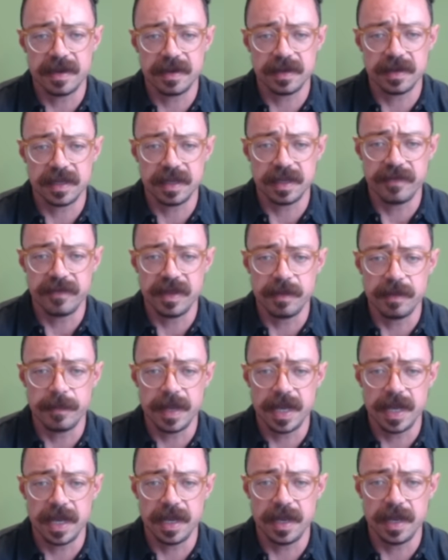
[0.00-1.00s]
give him
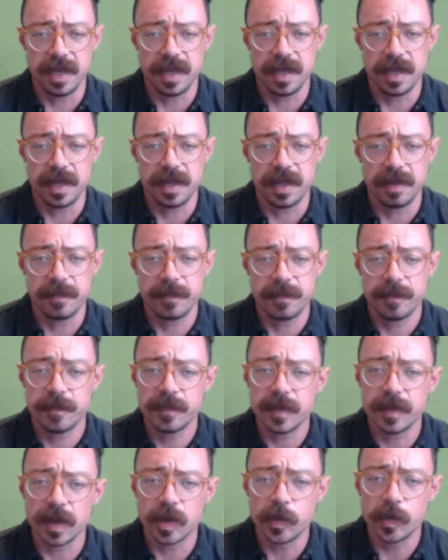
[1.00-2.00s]
a
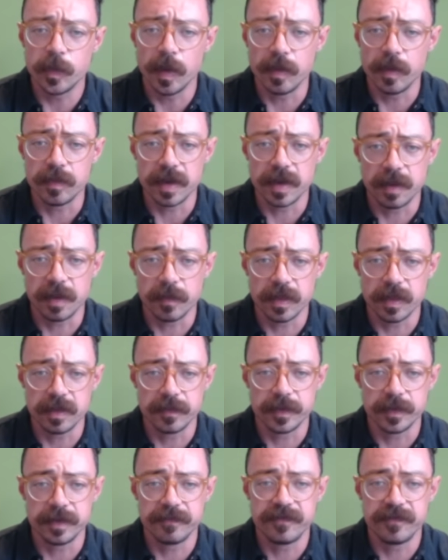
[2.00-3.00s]
quote on whether
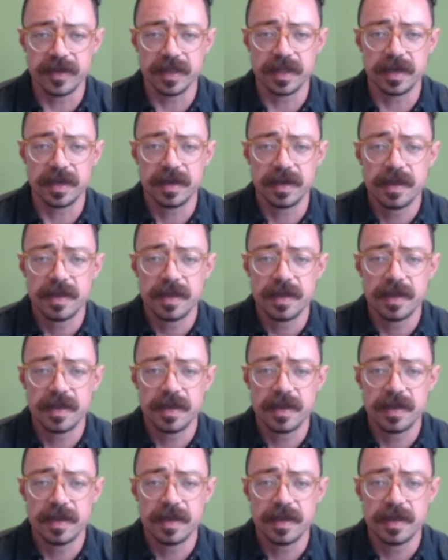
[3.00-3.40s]
we feel it.